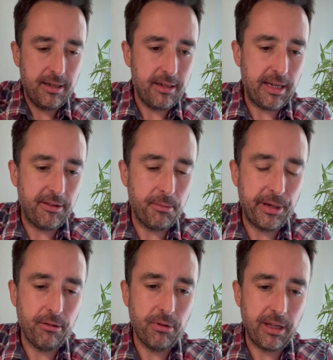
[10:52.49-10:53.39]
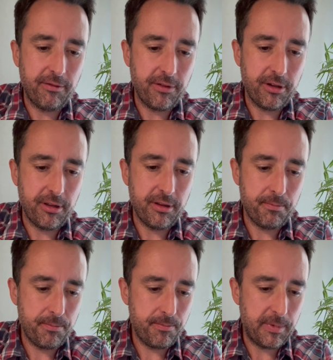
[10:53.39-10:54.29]
Down the middle, we'll have the
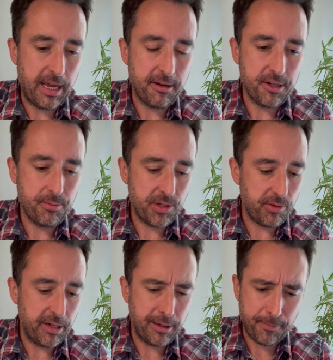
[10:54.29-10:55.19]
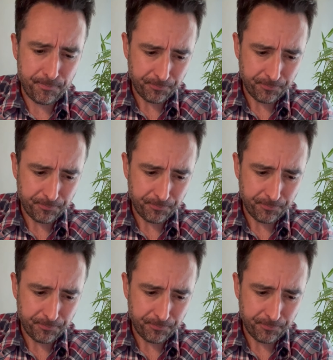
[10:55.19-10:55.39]
energies between you.